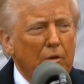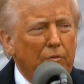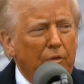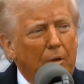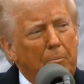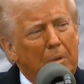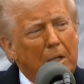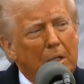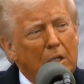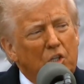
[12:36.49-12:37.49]
From
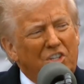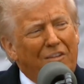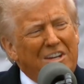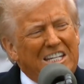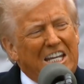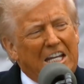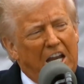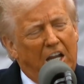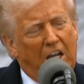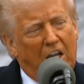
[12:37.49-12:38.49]

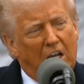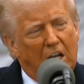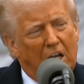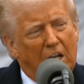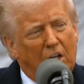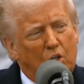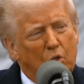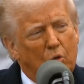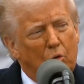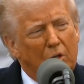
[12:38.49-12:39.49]
1789
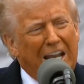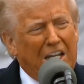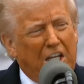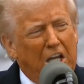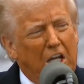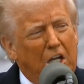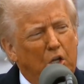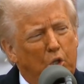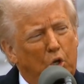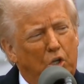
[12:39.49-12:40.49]
to
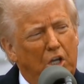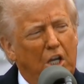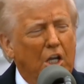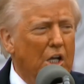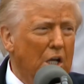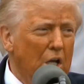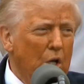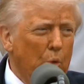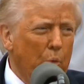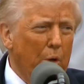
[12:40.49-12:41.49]
1913,
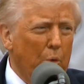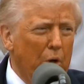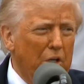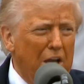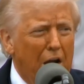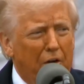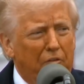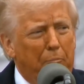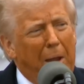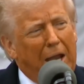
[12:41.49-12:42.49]
we were a
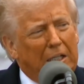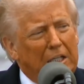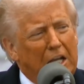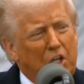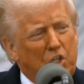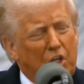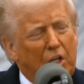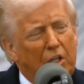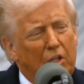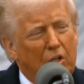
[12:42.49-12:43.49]
tariff-backed
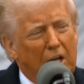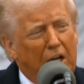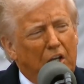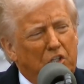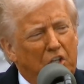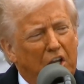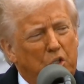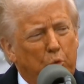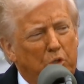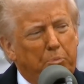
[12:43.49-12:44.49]
nation, and the United
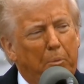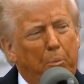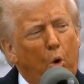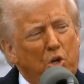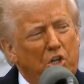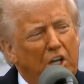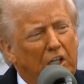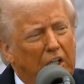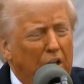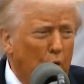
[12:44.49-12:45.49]
States was
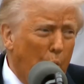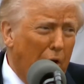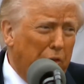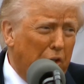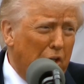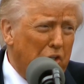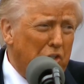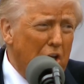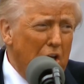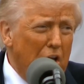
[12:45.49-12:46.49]
proportionately the
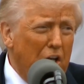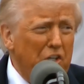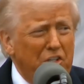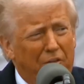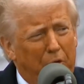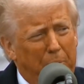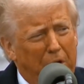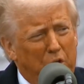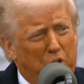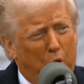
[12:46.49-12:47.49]
wealthiest it has ever
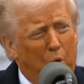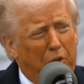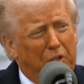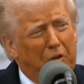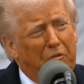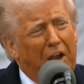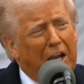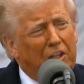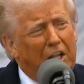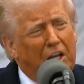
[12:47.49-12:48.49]
been. So wealthy, in
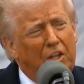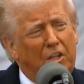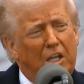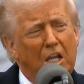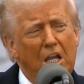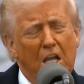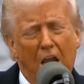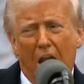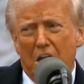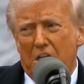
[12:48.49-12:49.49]
fact, that in the
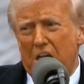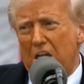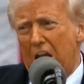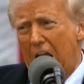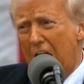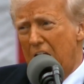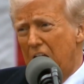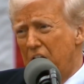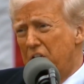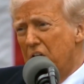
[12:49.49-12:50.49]

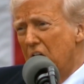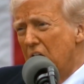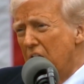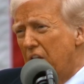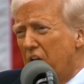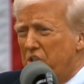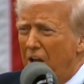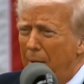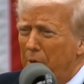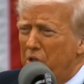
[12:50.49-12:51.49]
1880s, they
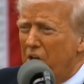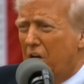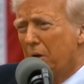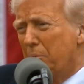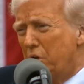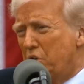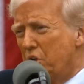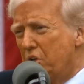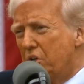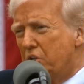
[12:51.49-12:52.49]
established a
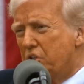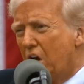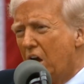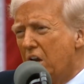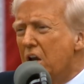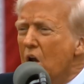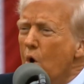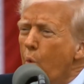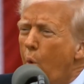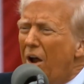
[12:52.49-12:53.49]
commission to decide
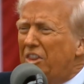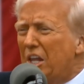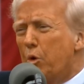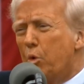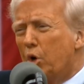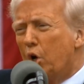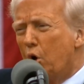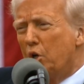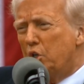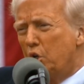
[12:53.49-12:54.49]
what they were
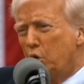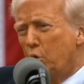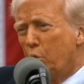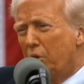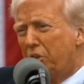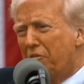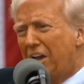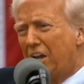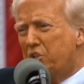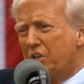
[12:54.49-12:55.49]
going to do with the
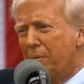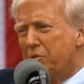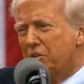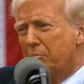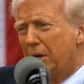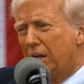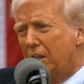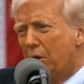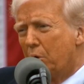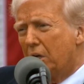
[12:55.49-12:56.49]
vast sums of money
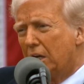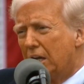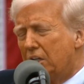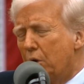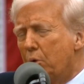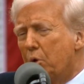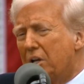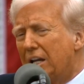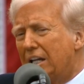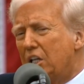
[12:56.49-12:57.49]
they were collecting. We were
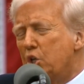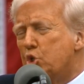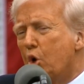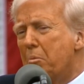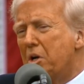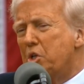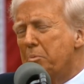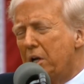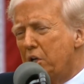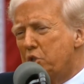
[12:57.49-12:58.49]
collecting so much
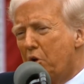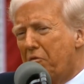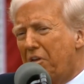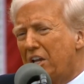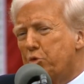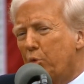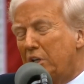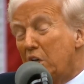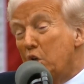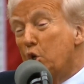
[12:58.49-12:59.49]
money so fast, we
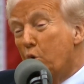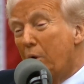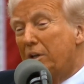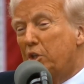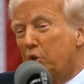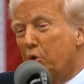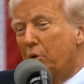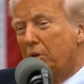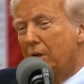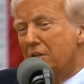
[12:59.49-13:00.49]
didn't know what to do with it.